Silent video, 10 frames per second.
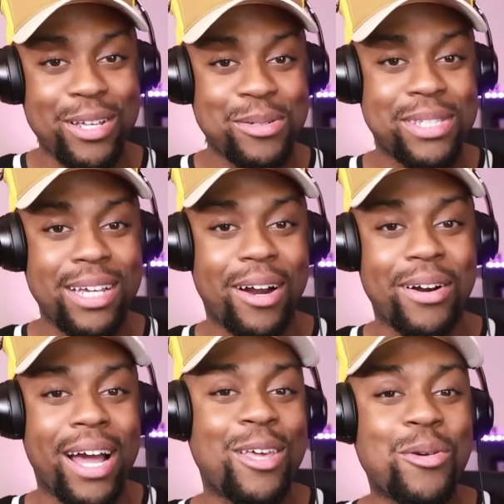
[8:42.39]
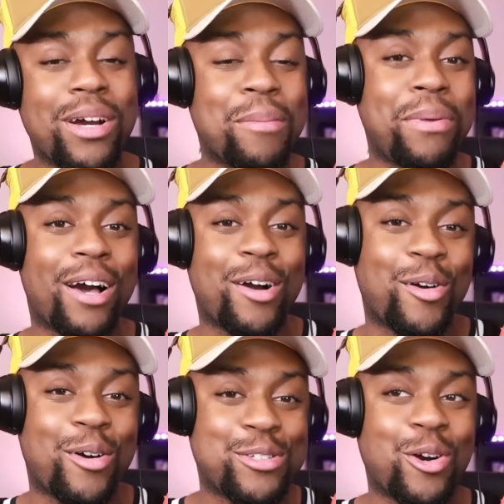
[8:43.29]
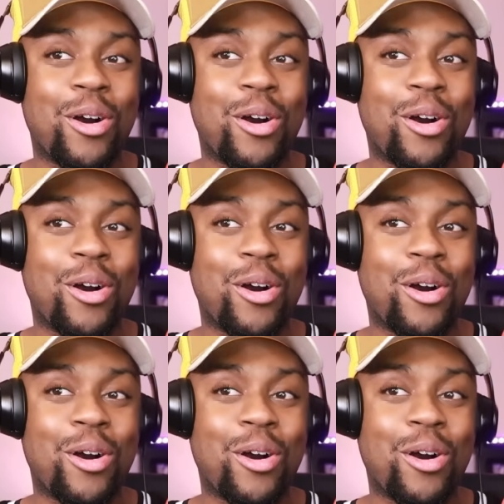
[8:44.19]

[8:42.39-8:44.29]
Sierra, and you could be a girl's girl.